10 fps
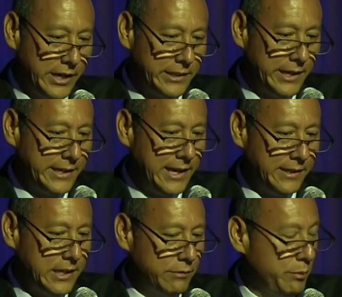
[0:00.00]
Frankly, I
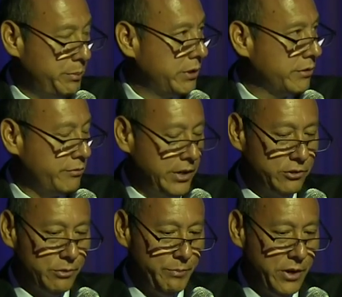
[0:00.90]
can't think of a bigger
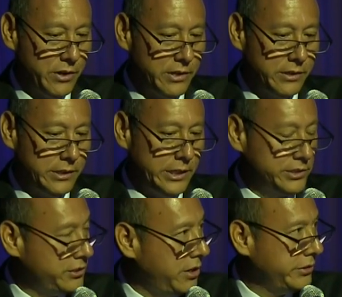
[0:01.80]
threat to America than the
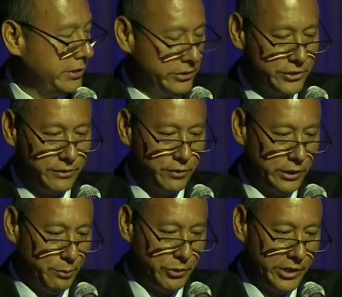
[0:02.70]
assault on our civil
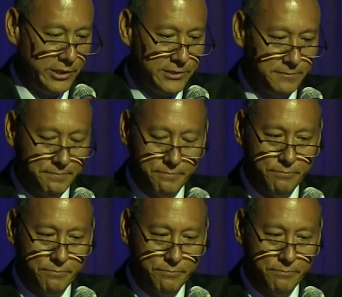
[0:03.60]
liberties.